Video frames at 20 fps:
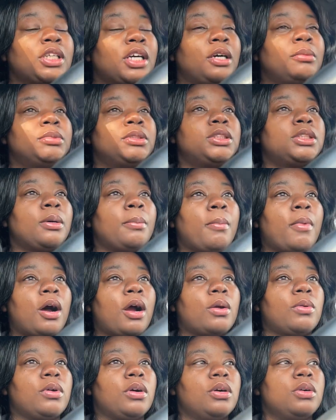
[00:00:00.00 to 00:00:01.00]
comes
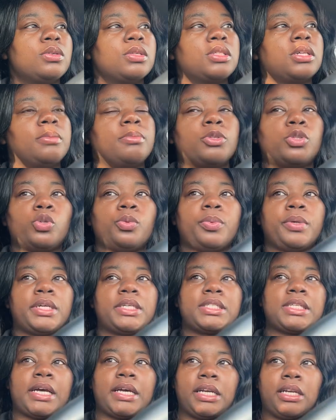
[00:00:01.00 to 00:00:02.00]
tomorrow so i'm super
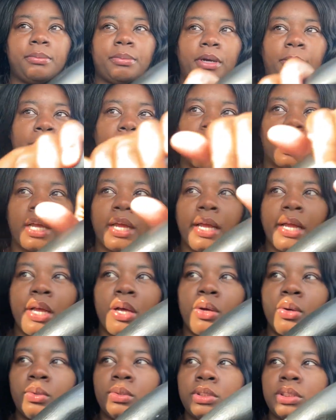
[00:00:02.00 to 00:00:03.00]
excited about my
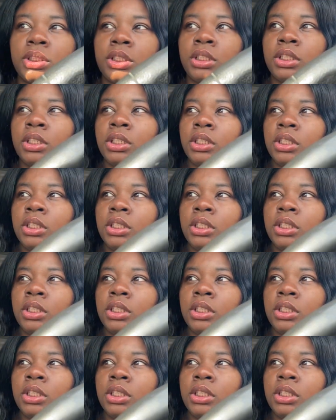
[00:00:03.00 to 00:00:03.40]
couch